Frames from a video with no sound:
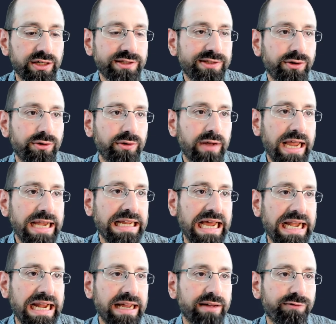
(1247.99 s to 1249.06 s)
So any
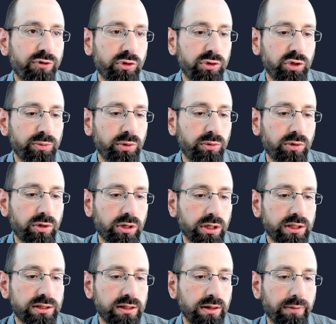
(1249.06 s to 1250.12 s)
kind of for loop will
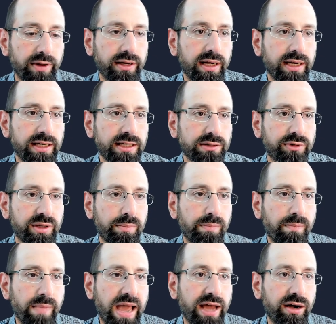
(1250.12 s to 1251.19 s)
work. I mean, and it doesn't really
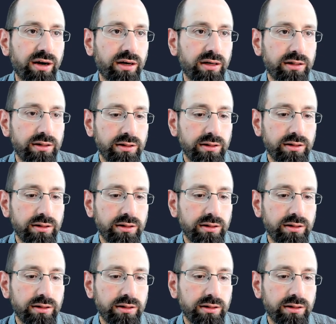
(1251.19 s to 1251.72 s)
matter.